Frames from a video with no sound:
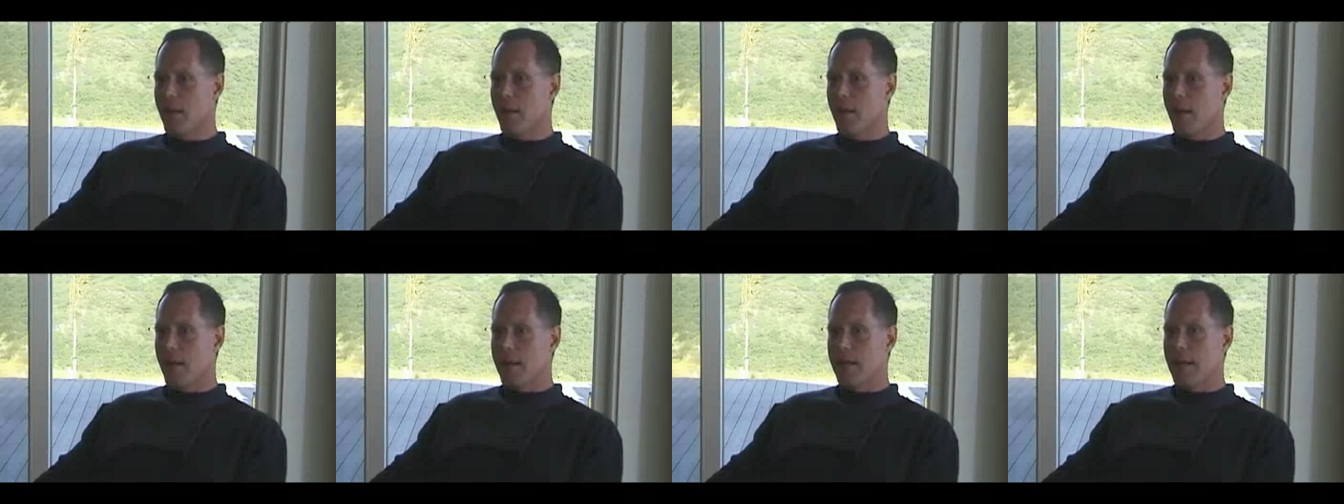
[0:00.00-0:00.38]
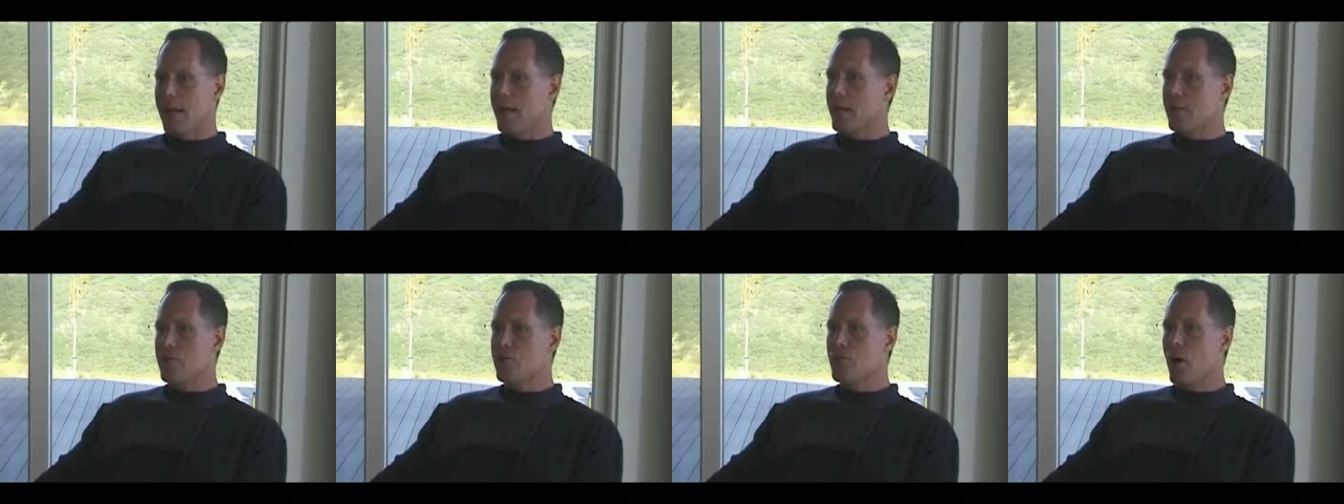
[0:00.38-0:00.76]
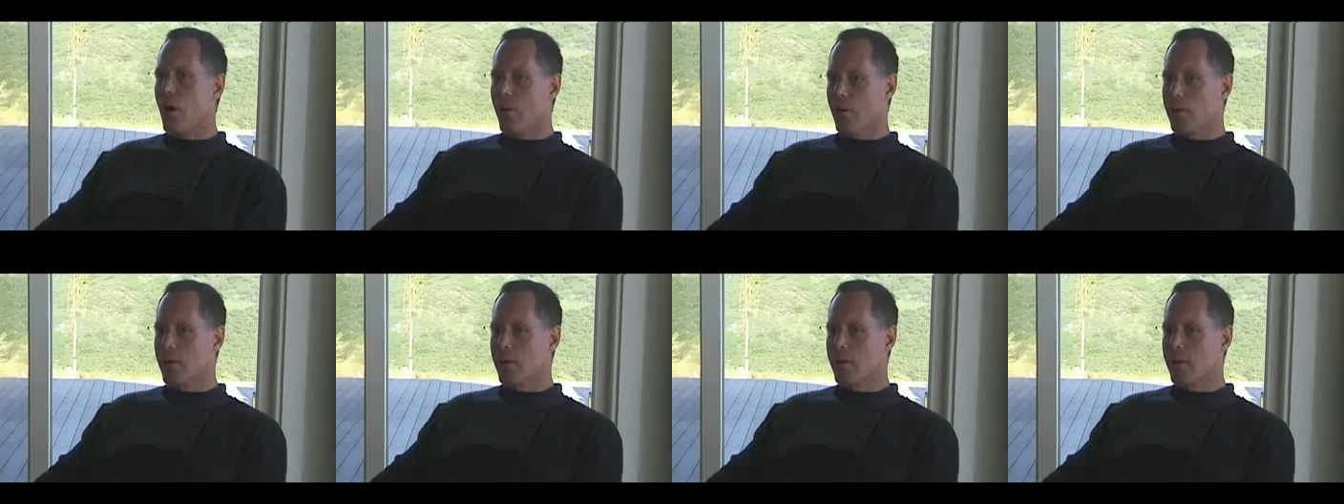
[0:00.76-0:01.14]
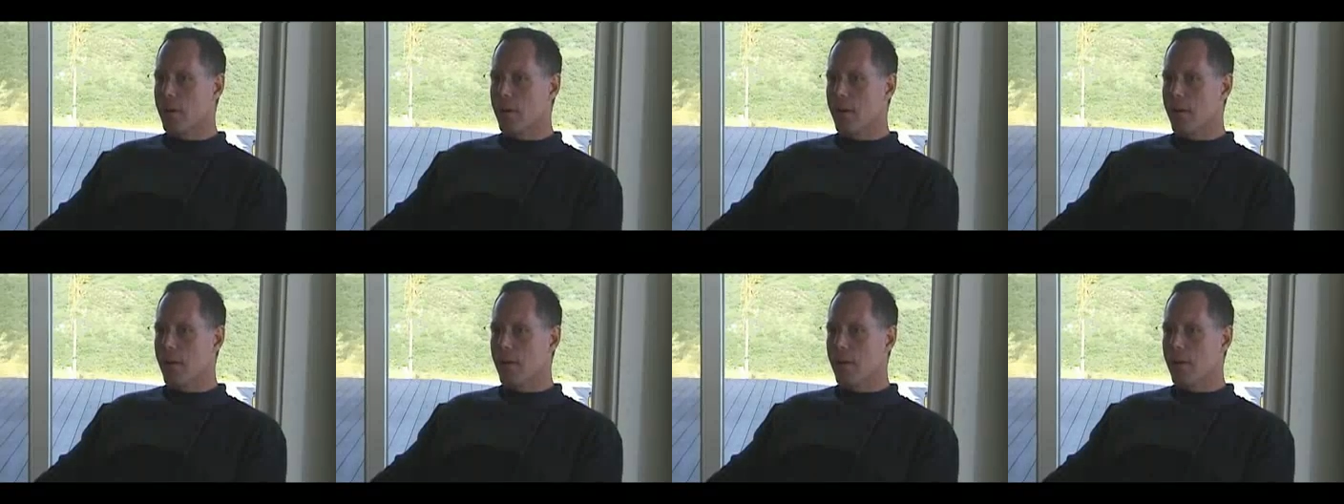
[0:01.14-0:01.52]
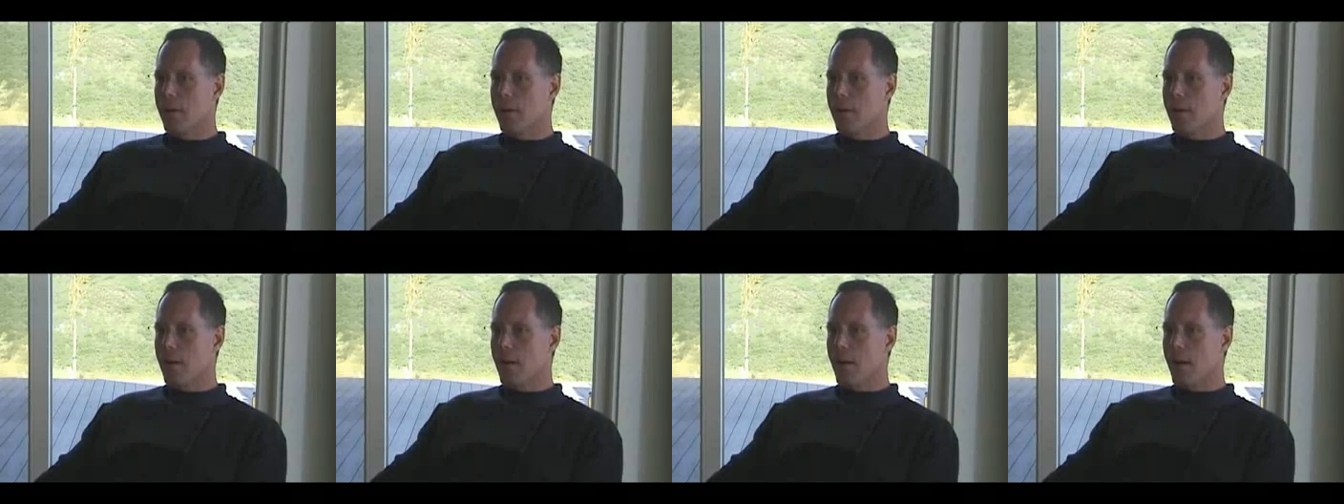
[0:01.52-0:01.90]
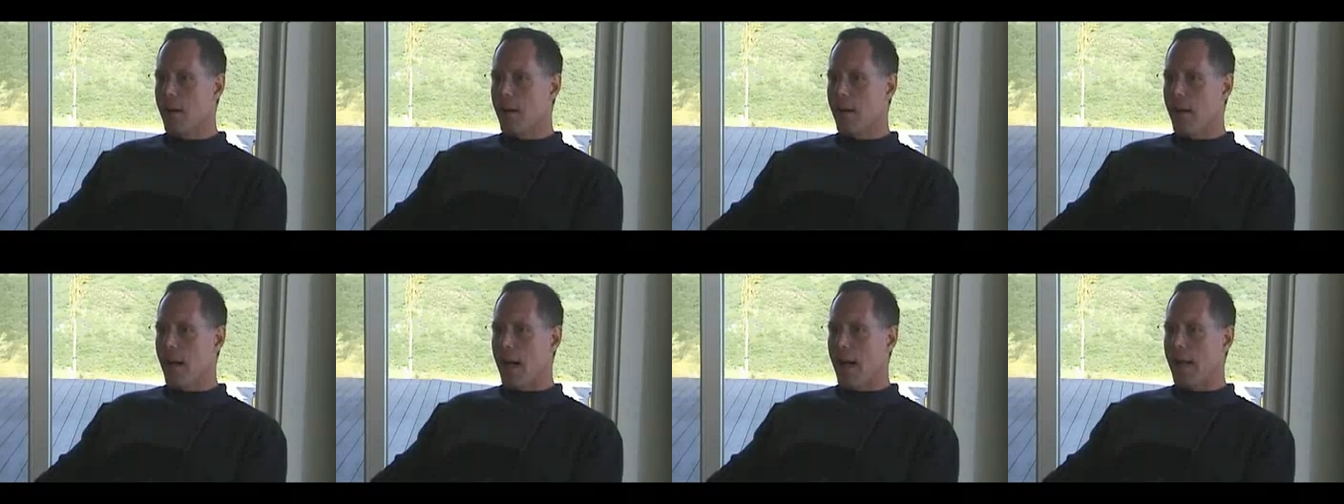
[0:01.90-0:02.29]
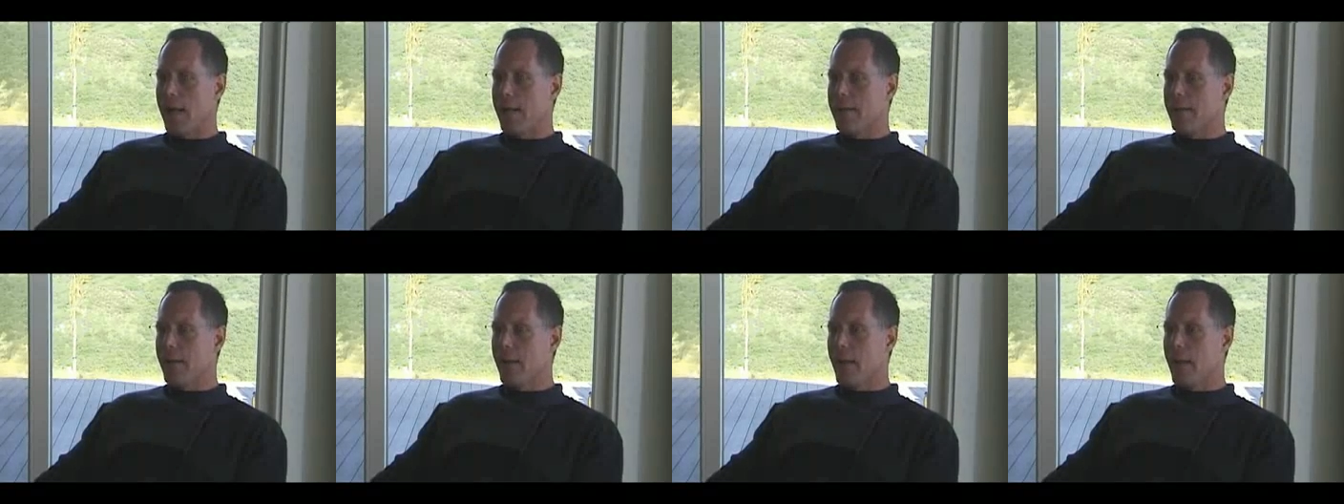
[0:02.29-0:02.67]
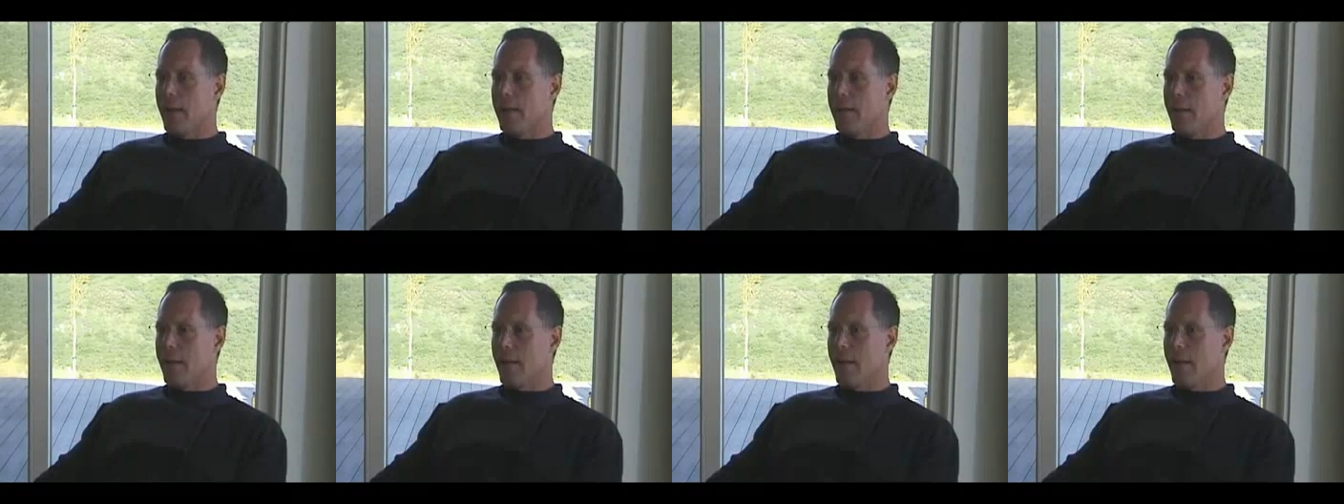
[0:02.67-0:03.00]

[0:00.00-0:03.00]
it ain't a joke. And